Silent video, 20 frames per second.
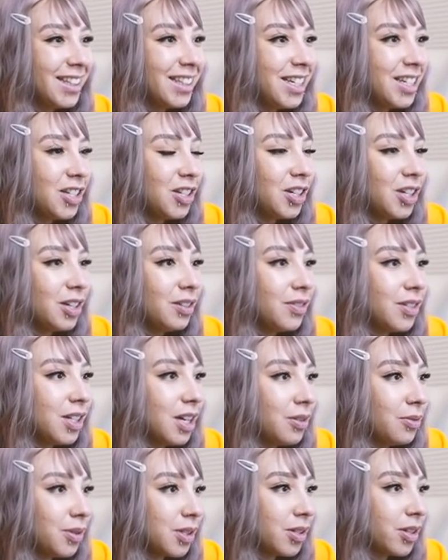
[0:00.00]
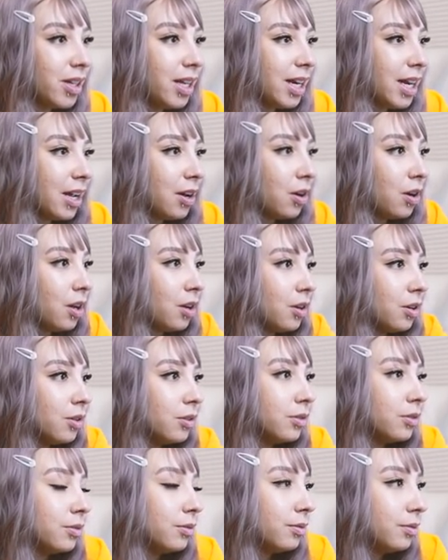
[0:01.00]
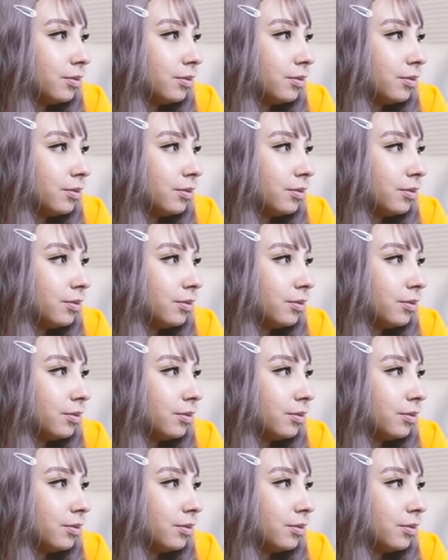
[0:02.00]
the least he could have done was clean it. Uh oh.